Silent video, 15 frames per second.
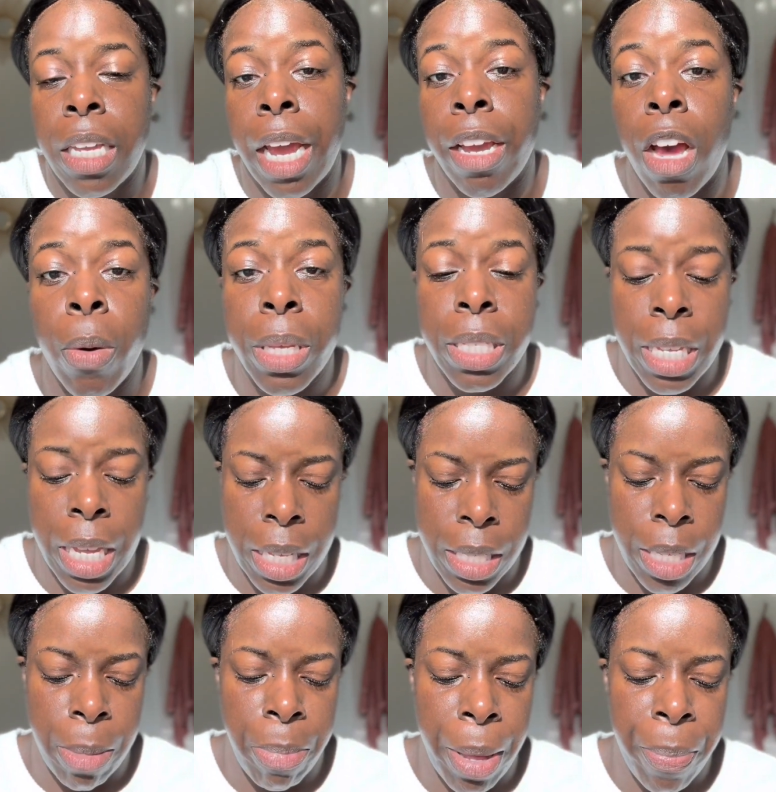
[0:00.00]
I always test
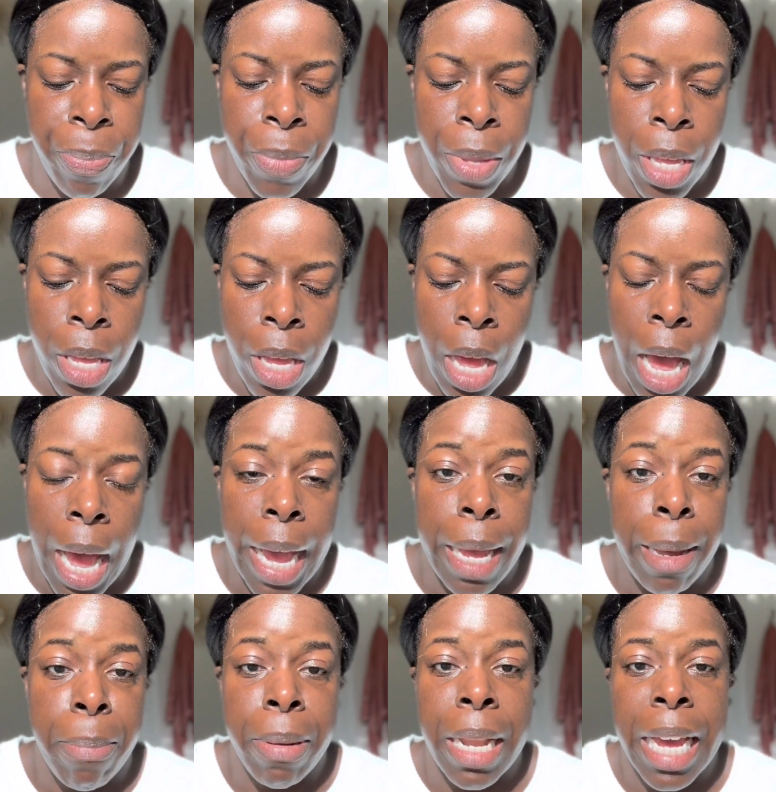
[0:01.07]
it, but I
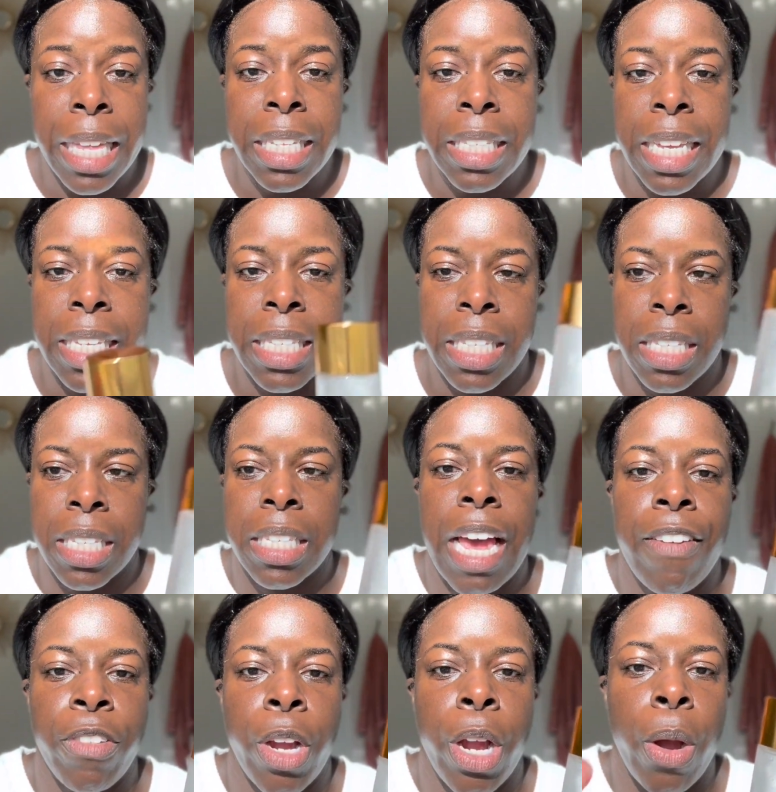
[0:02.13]
apply this essence because
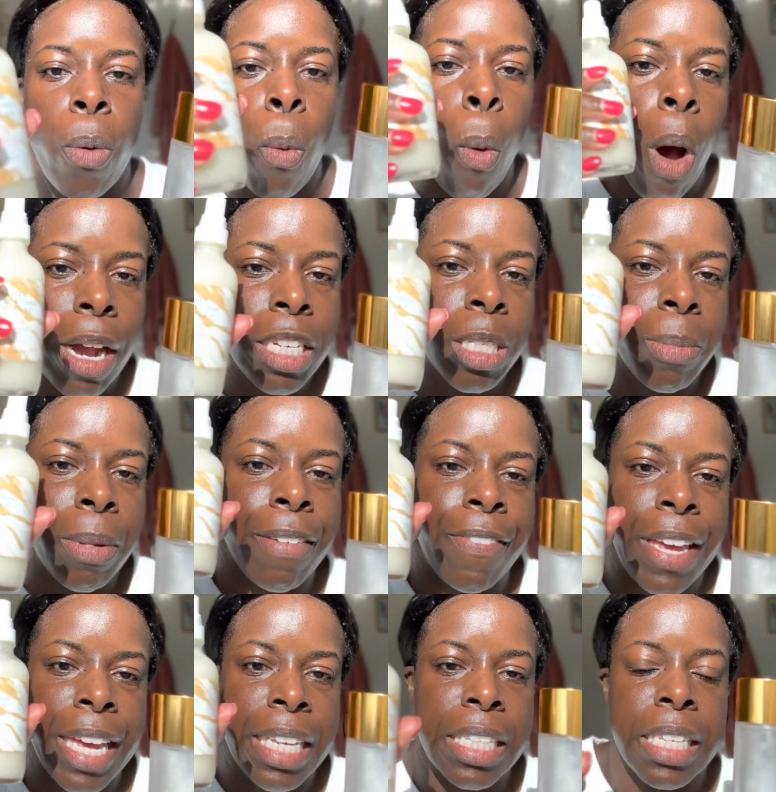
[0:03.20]
after I wash my
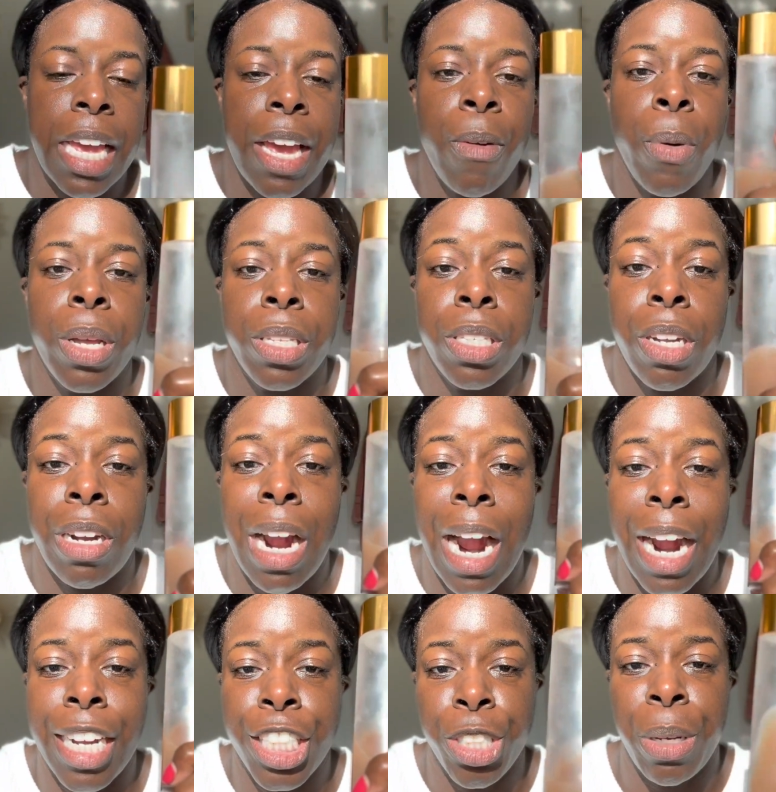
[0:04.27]
face, I want to start
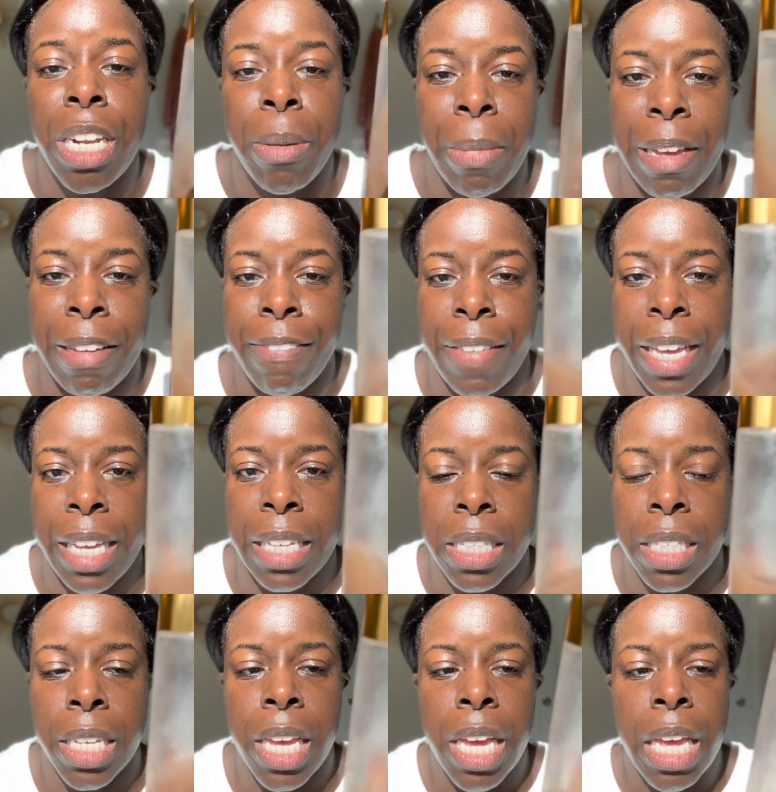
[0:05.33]
hydrating my
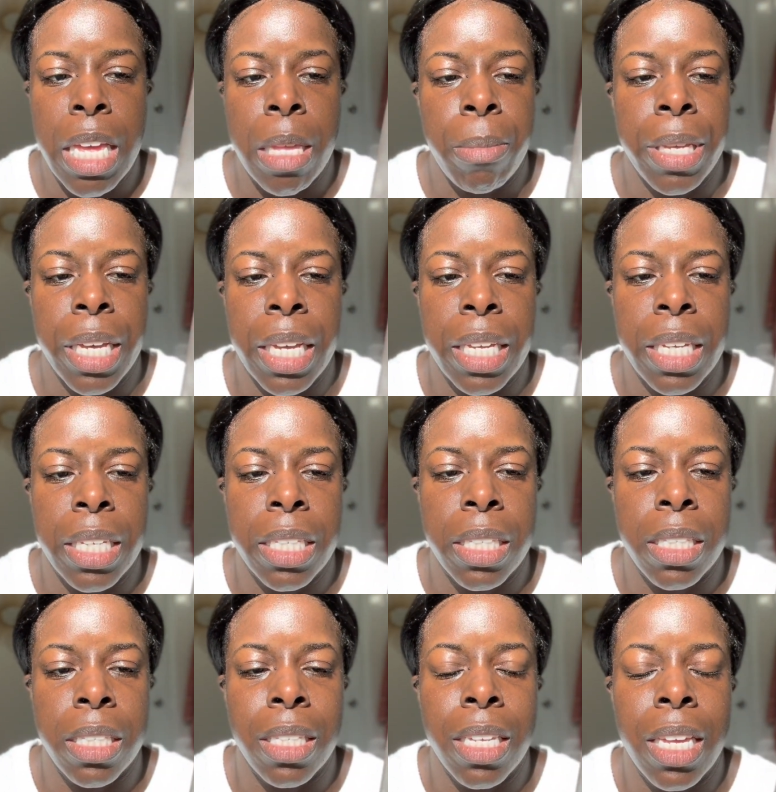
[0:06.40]
face,
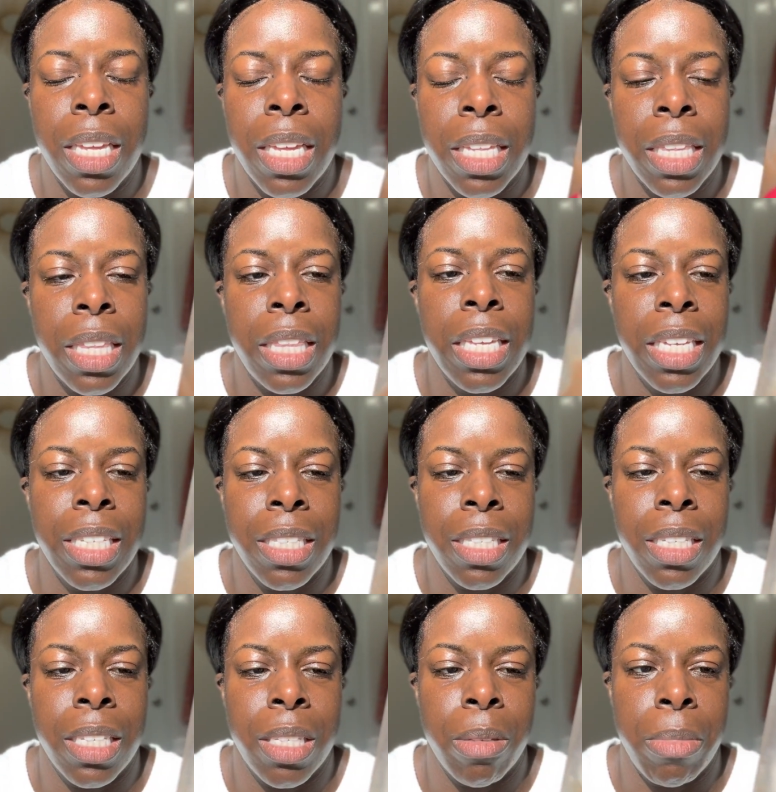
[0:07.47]
because this
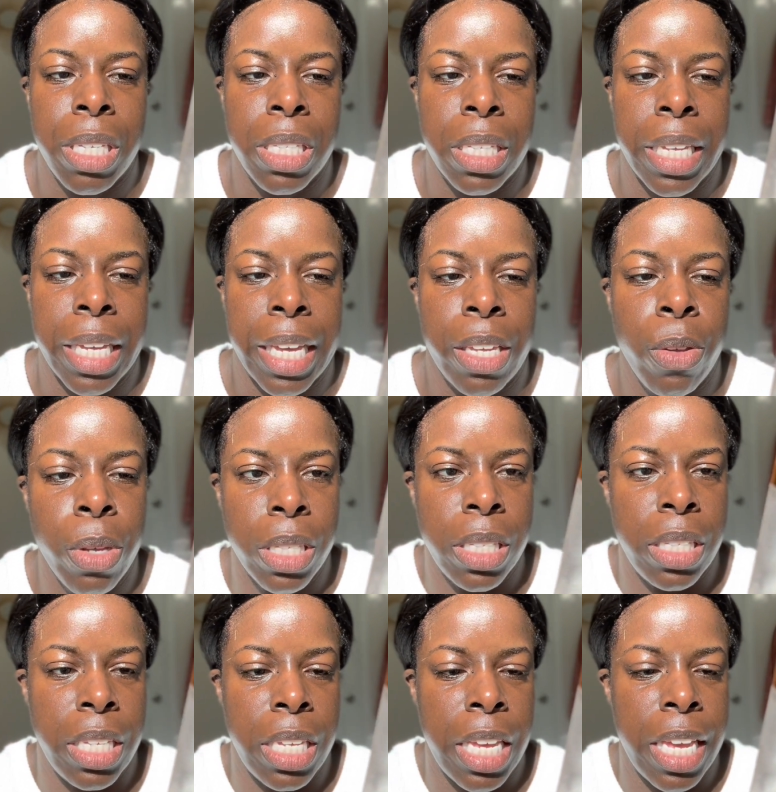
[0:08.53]
is amazing. Like, you can
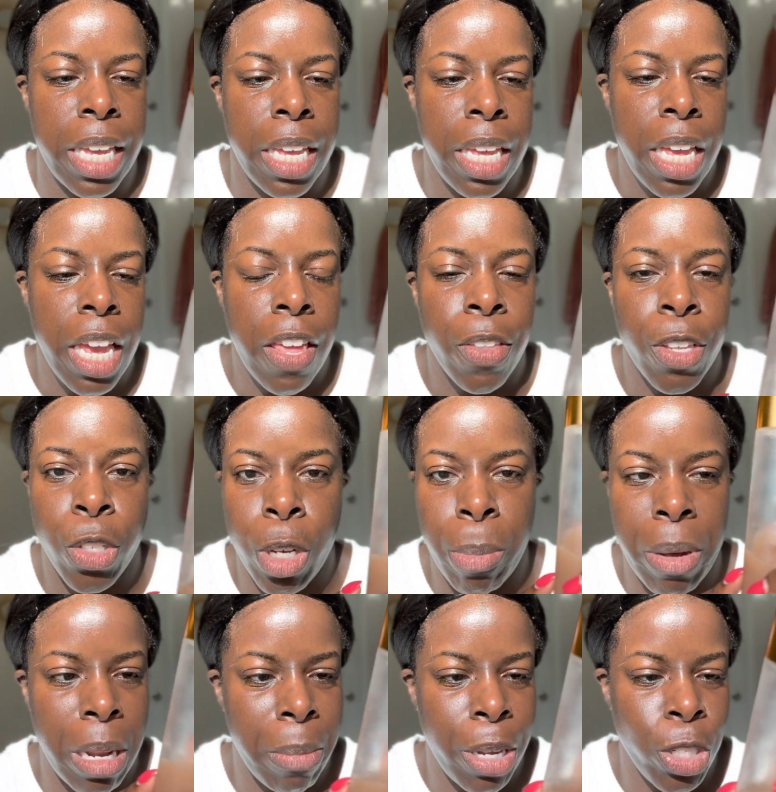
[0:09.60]
see the
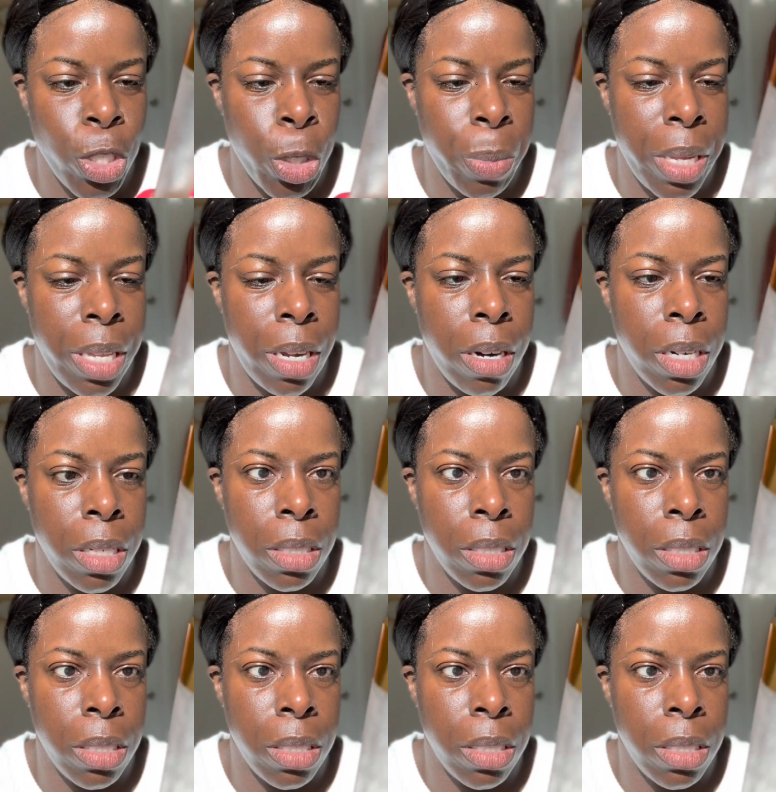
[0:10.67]
tremella mushroom in there.